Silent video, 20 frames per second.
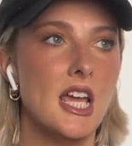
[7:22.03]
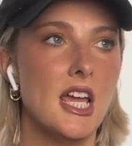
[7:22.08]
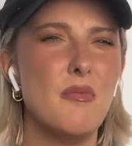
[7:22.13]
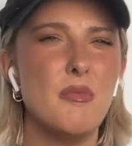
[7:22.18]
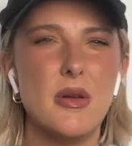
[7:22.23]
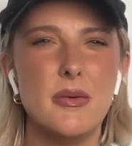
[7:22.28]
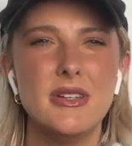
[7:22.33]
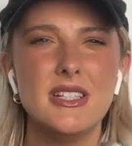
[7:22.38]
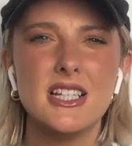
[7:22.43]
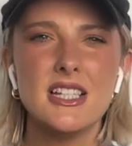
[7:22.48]

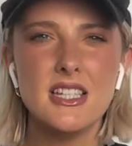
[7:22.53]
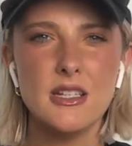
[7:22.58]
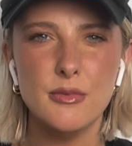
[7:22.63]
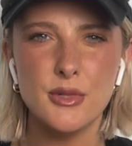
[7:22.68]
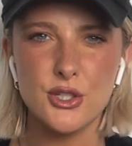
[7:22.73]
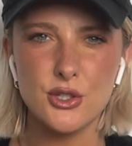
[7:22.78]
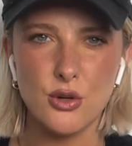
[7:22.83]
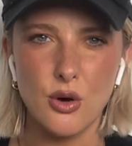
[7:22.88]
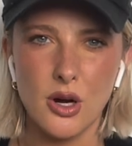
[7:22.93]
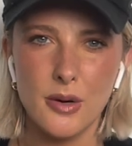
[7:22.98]
Maybe it's because I'm a
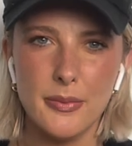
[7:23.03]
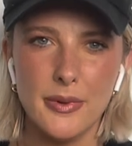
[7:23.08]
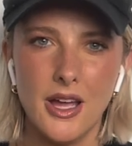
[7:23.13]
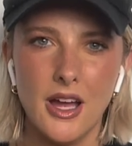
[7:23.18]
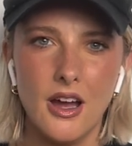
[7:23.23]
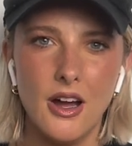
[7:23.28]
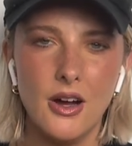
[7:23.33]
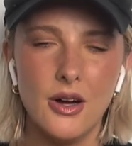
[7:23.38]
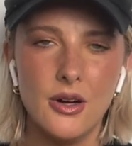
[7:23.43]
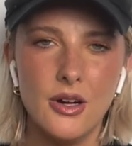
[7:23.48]

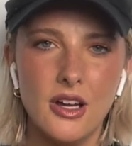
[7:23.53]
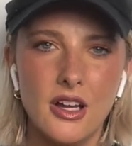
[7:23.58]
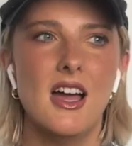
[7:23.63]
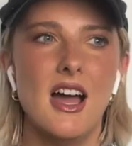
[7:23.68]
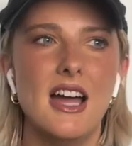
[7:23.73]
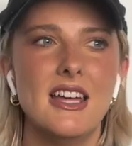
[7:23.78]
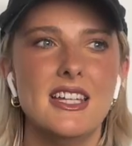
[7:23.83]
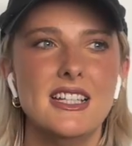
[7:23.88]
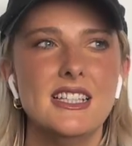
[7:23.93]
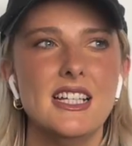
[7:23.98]
Scorpio.
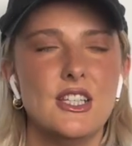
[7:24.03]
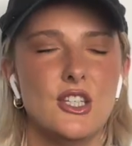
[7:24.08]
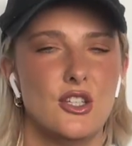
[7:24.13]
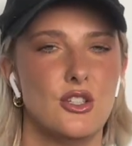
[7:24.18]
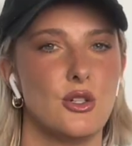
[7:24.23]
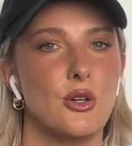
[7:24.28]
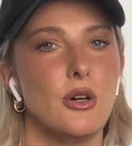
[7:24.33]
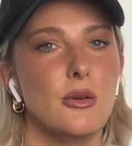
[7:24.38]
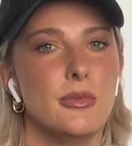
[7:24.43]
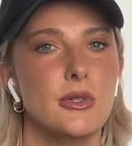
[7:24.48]
I think that's a
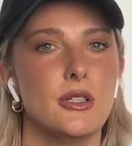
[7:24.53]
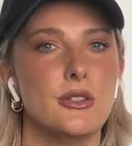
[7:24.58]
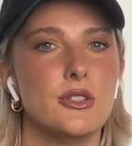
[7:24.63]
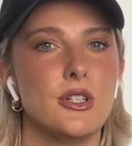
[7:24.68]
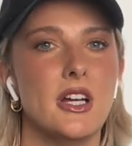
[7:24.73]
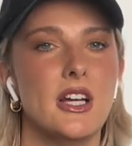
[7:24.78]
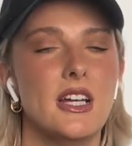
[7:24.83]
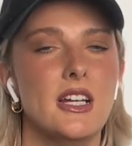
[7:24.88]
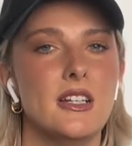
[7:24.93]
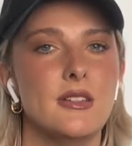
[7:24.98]
Scorpio
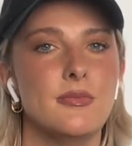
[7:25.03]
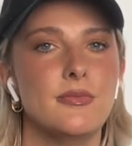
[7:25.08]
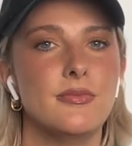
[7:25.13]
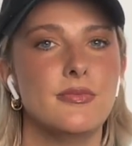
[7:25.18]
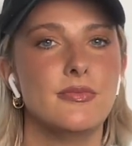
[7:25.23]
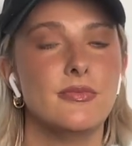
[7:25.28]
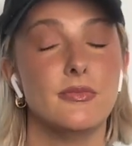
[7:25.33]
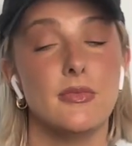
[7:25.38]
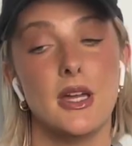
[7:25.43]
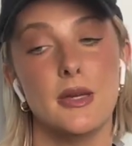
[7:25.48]
trait.
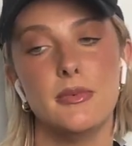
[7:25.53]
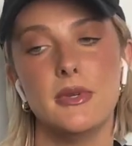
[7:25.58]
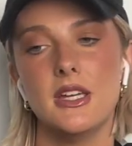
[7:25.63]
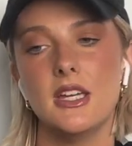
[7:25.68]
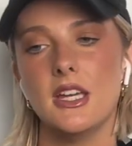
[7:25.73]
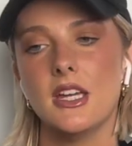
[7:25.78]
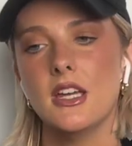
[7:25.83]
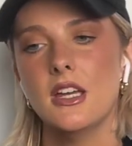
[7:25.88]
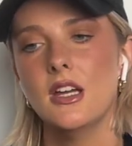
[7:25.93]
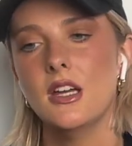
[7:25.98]
It might
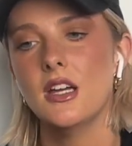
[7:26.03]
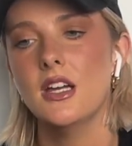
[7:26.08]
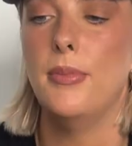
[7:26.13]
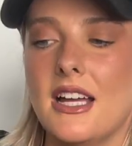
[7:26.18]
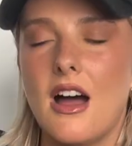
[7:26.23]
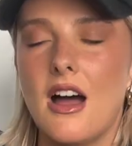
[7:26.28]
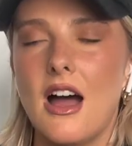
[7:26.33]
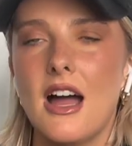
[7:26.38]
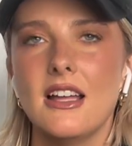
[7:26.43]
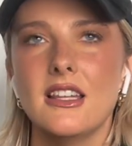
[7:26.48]
be.
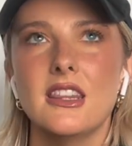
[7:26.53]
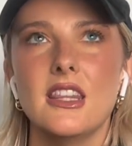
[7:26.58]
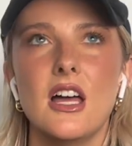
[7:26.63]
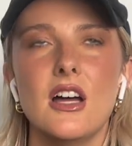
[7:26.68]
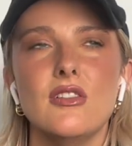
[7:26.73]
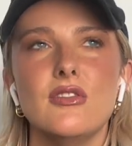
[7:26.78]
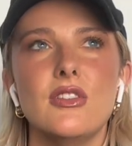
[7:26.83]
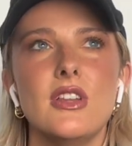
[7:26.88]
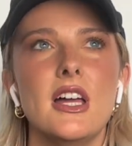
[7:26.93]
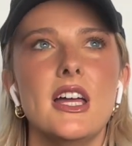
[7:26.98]
I
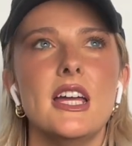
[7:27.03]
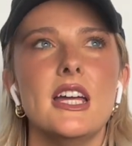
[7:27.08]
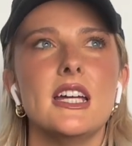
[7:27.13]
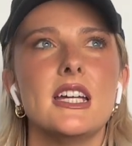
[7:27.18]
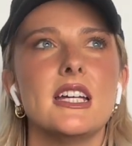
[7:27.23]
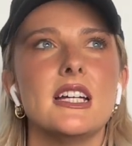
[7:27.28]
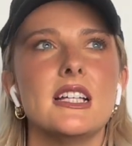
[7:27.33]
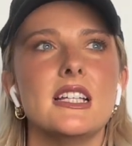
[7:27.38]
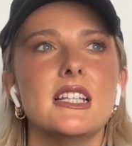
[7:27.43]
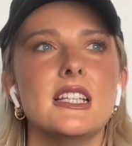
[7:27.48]
love like